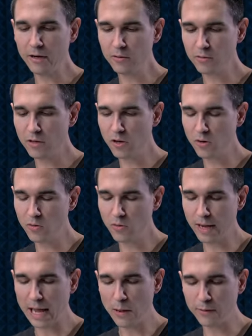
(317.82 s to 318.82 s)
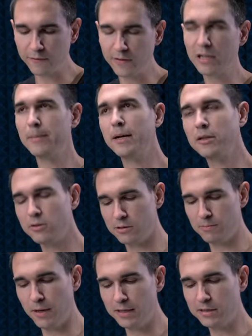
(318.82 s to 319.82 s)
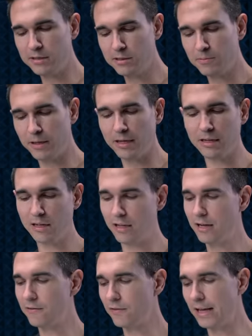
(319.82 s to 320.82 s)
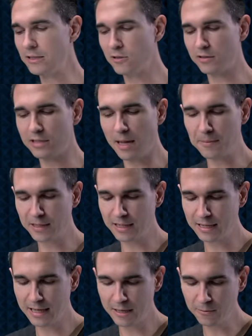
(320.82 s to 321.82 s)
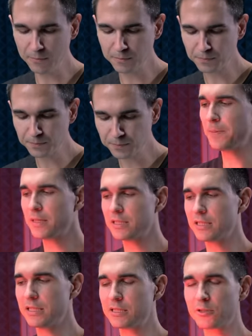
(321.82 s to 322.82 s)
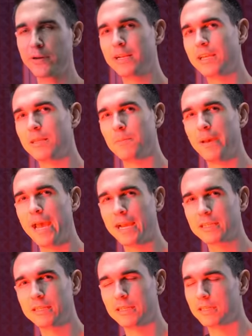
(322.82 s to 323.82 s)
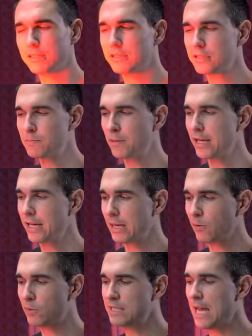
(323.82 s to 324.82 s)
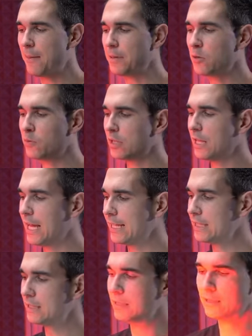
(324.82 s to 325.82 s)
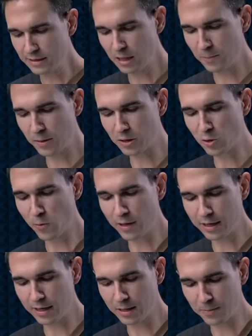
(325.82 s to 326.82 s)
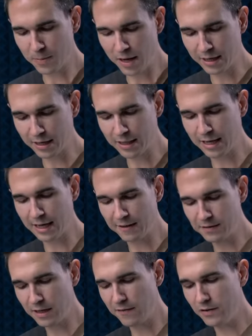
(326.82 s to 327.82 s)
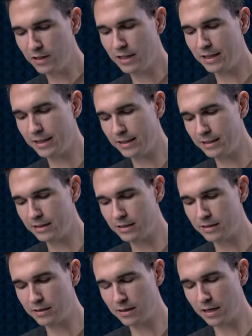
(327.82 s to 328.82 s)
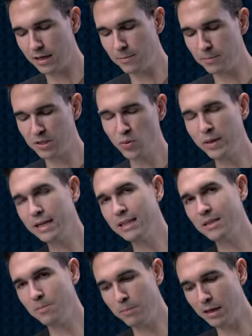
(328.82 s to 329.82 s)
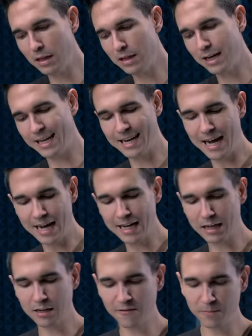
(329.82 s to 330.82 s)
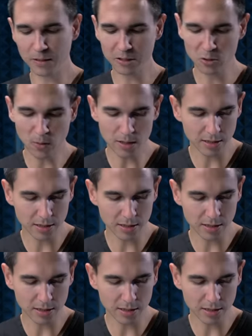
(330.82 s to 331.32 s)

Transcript: I don't know how I feel about those buttons, but a lot of lights are adopting it now. Cheap LCD screen on the back to display what's happening with the light. I'd say the build quality on the Pocket Light F7 is between the middle and high end of build